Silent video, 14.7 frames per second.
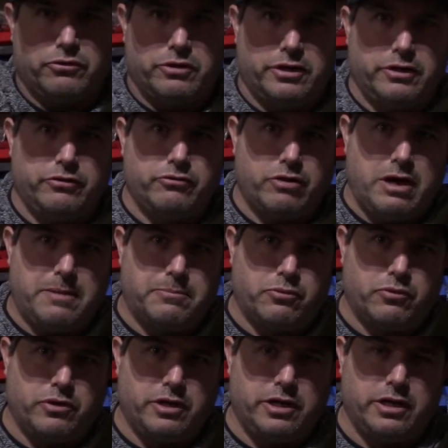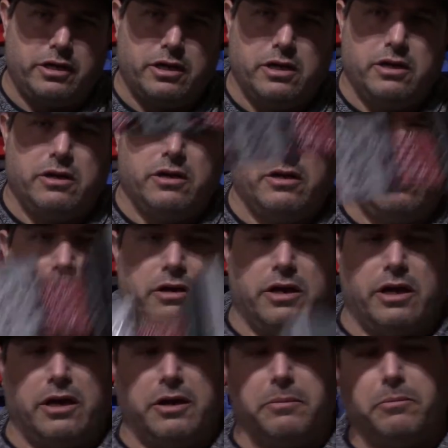on a drop rig.
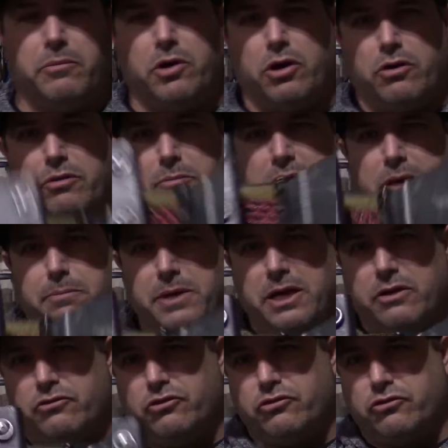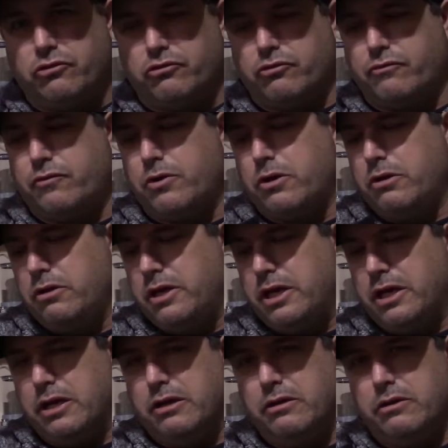All the mag pouches are
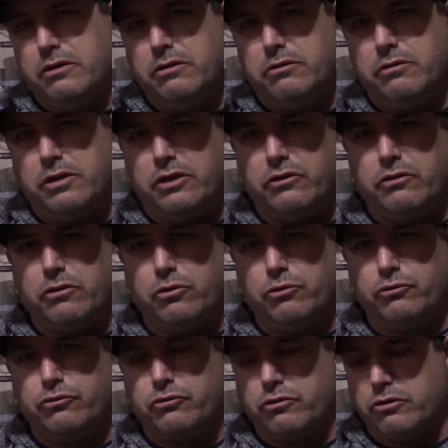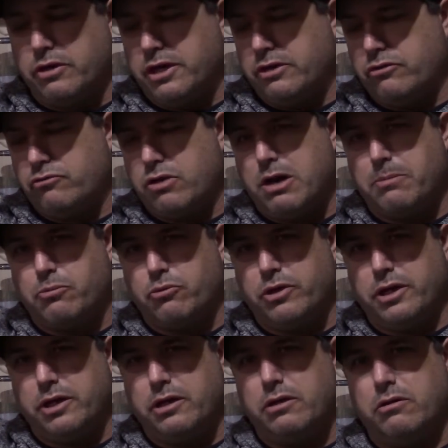Safariland. The holster and drop
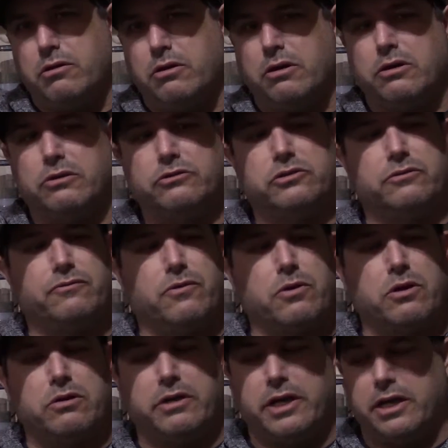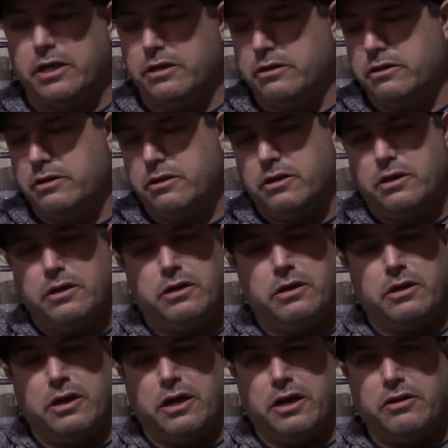rig are Safariland.
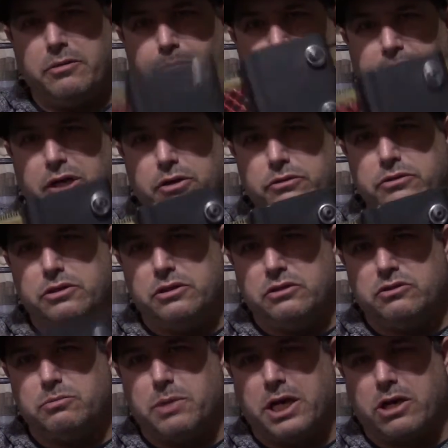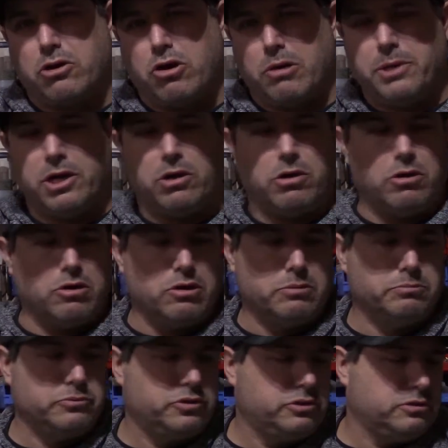The belt is by Carbon
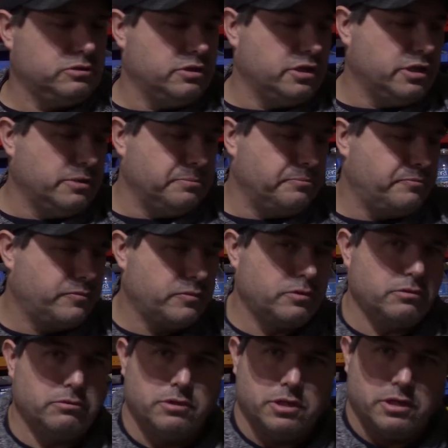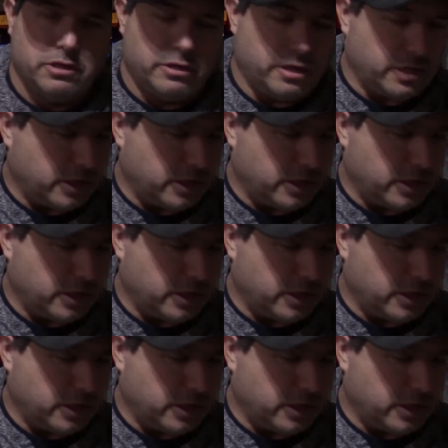Arms in